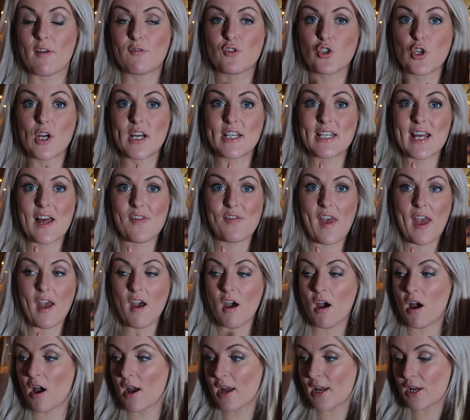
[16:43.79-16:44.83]
I've tried out their
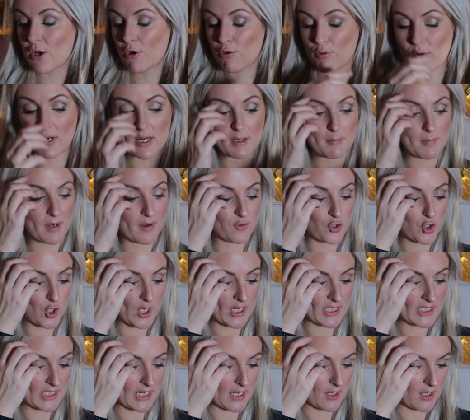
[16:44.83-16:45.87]
eye cream, I've
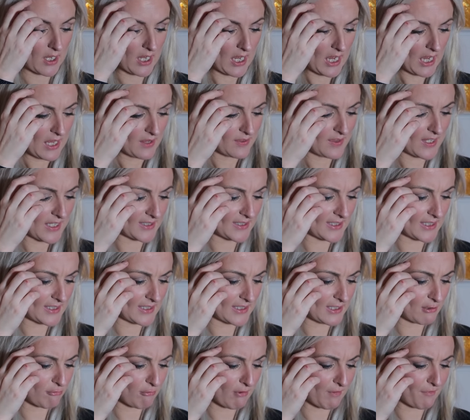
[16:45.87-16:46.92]
tried out, this
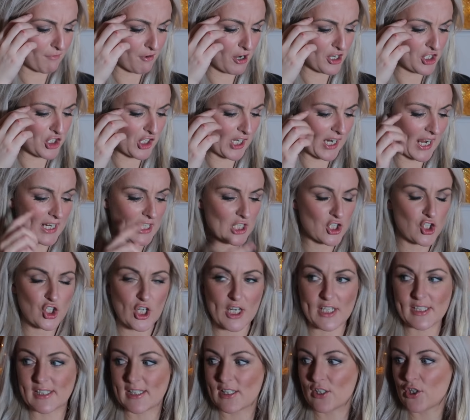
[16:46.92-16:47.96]
is the Refreshing
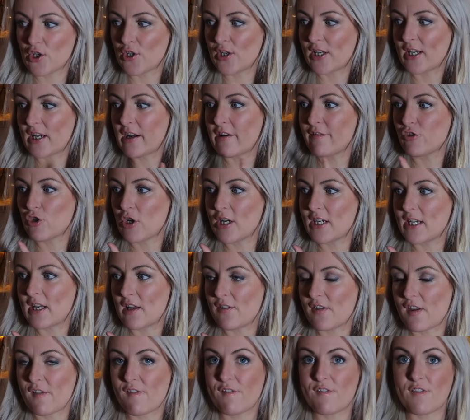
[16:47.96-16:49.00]
Energizer Tonic, I've tried
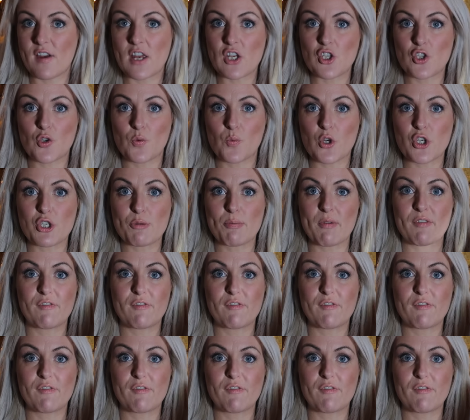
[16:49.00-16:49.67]
out their facial wash